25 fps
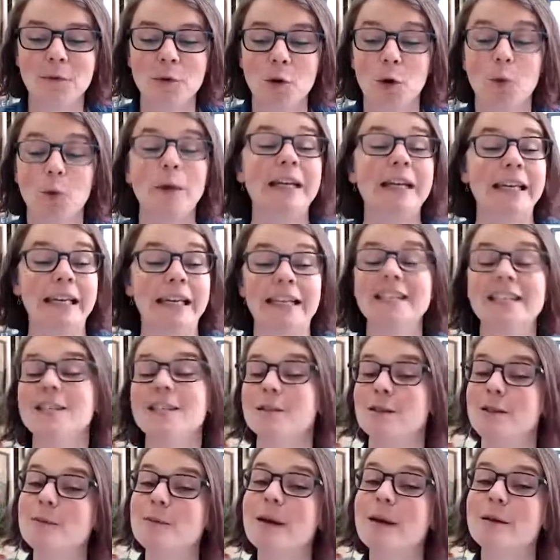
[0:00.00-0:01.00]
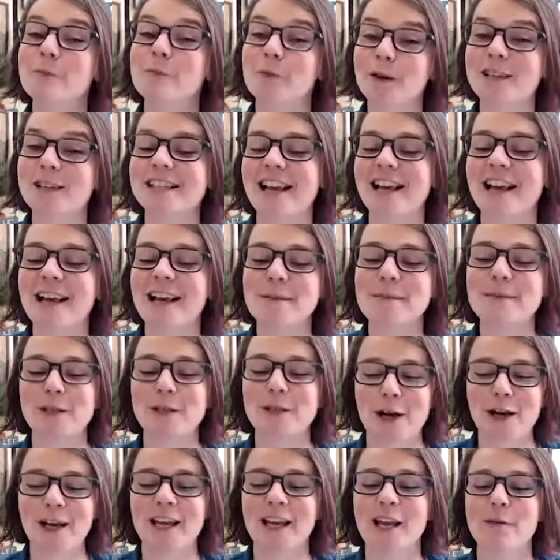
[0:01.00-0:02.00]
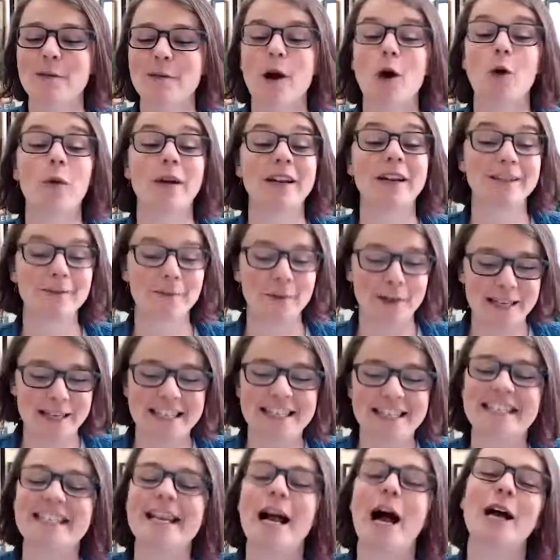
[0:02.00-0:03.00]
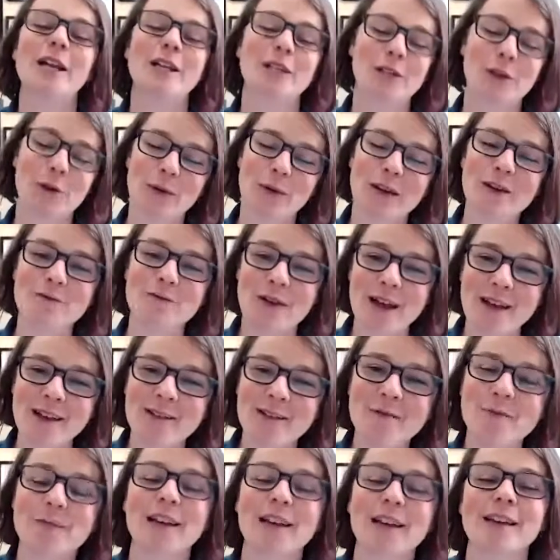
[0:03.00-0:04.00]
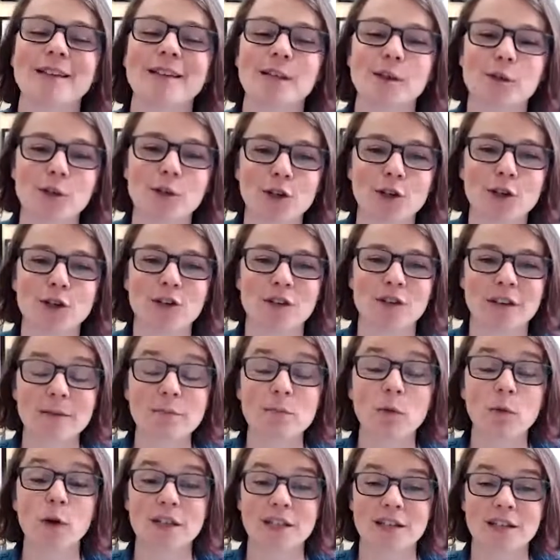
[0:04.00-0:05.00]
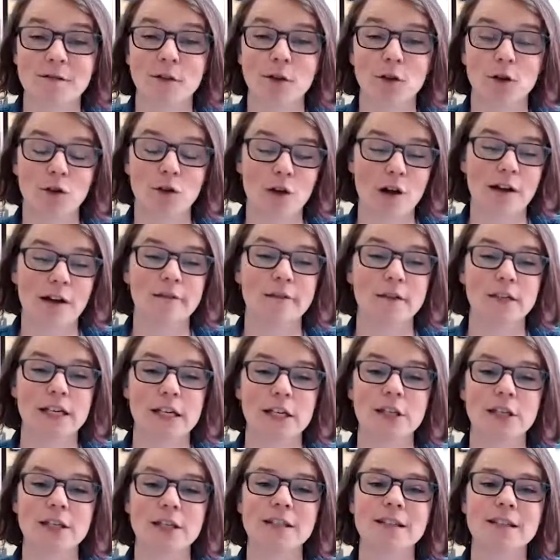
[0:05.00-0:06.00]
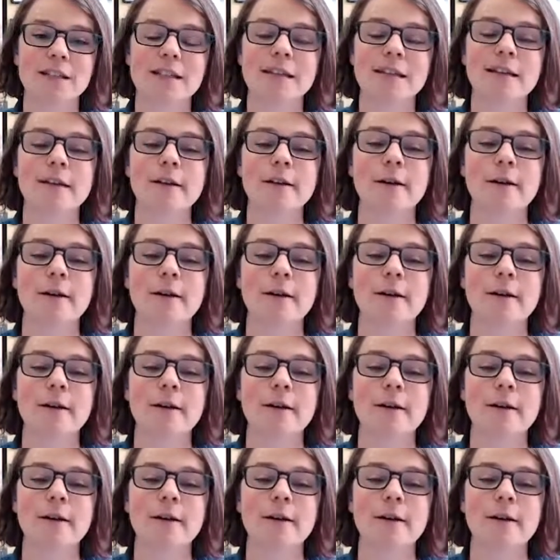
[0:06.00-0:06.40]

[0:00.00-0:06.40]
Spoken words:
or we need to spend more time talking about what is not going well, because those are usually more difficult conversations.